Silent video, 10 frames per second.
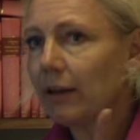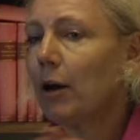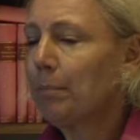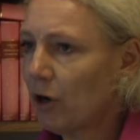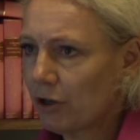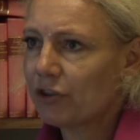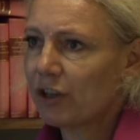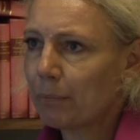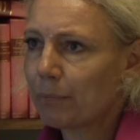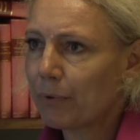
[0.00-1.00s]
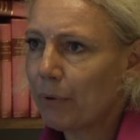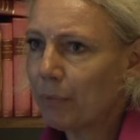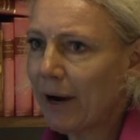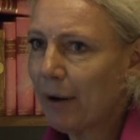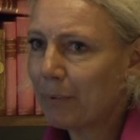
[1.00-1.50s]
a partnership
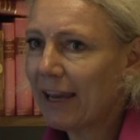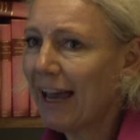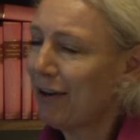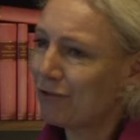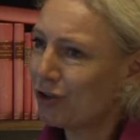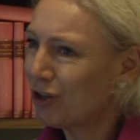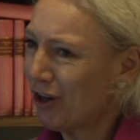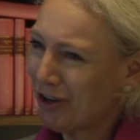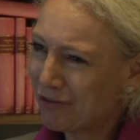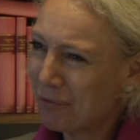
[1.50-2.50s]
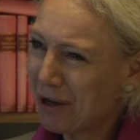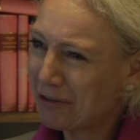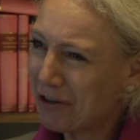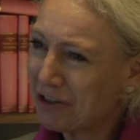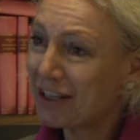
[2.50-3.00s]
where we have to learn from
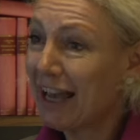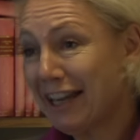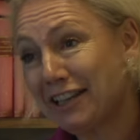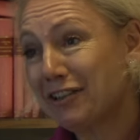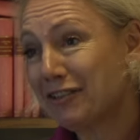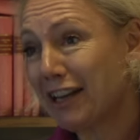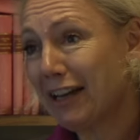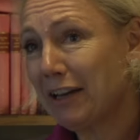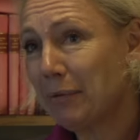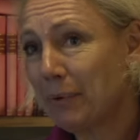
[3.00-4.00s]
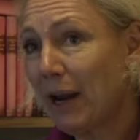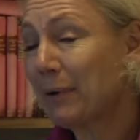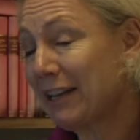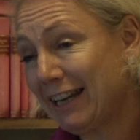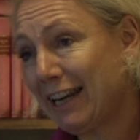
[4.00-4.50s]
others, and where
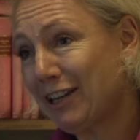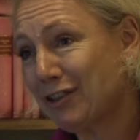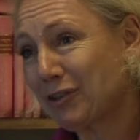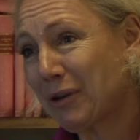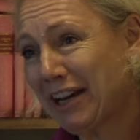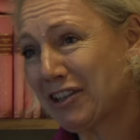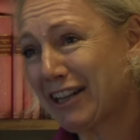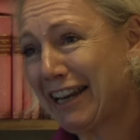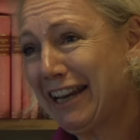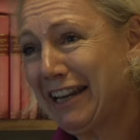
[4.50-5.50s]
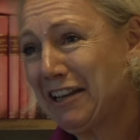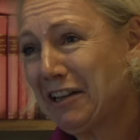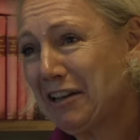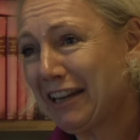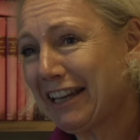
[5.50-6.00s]
we need to actually
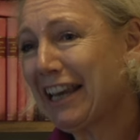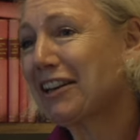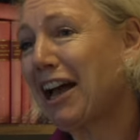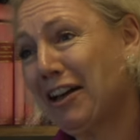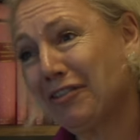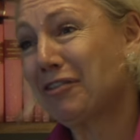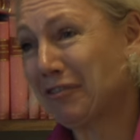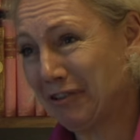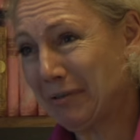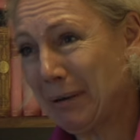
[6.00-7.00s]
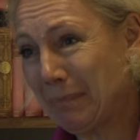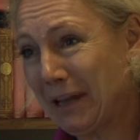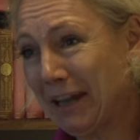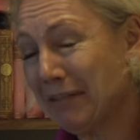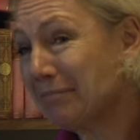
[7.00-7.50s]
get
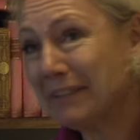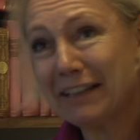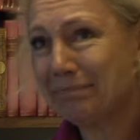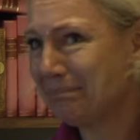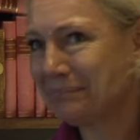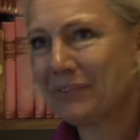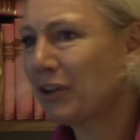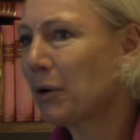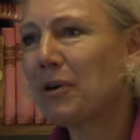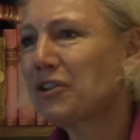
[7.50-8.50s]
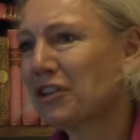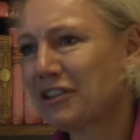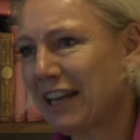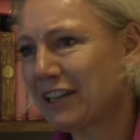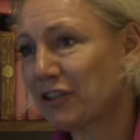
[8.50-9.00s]
the commercial
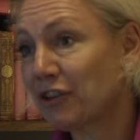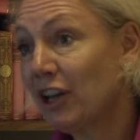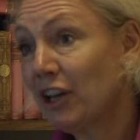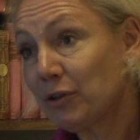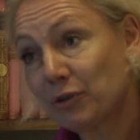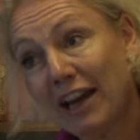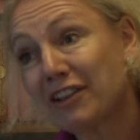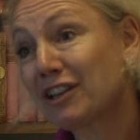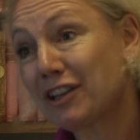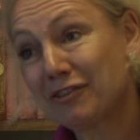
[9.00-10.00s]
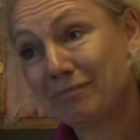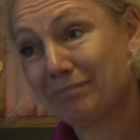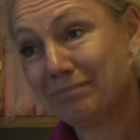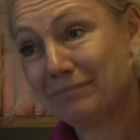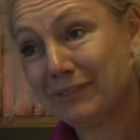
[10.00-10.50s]
sector to actually
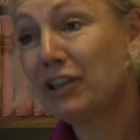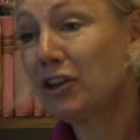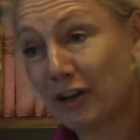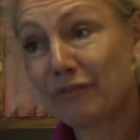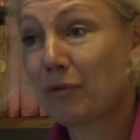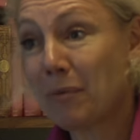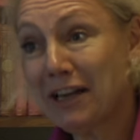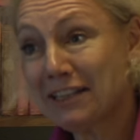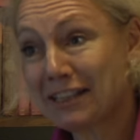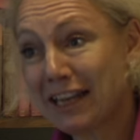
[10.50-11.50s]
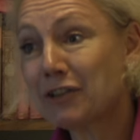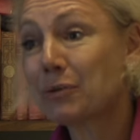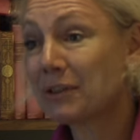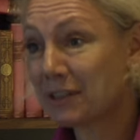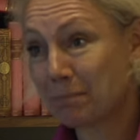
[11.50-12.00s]
learn from us, and to
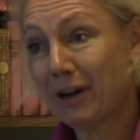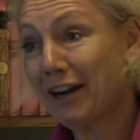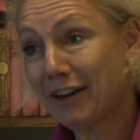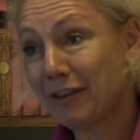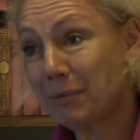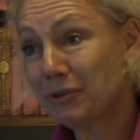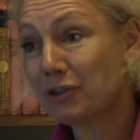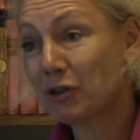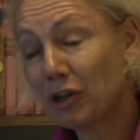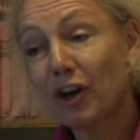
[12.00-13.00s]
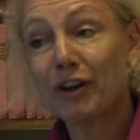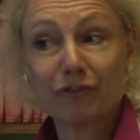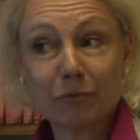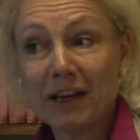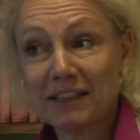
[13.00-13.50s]
inspire them to learn
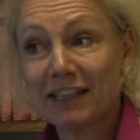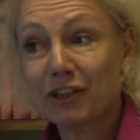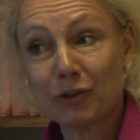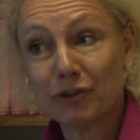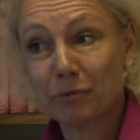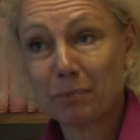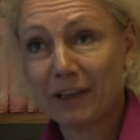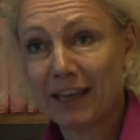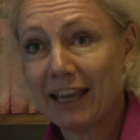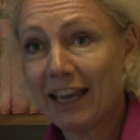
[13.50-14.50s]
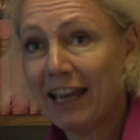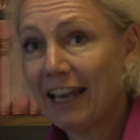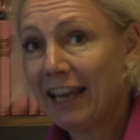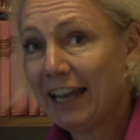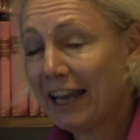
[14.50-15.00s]
from us, and not to be
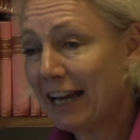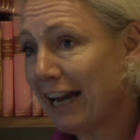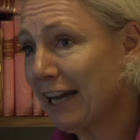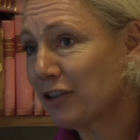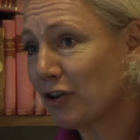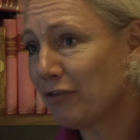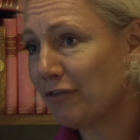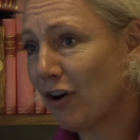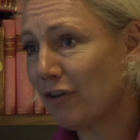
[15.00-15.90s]
kind of